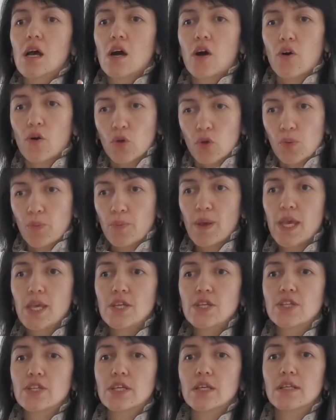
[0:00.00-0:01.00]

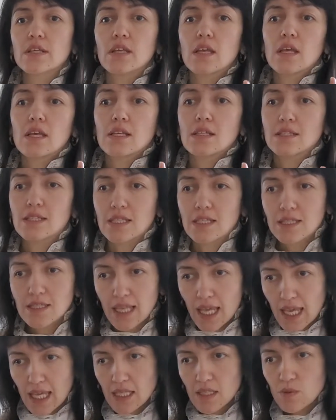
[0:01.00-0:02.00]
occupation, the
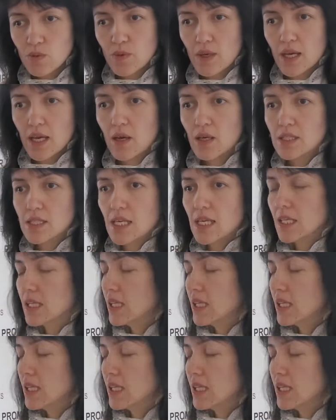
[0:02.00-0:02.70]
states where they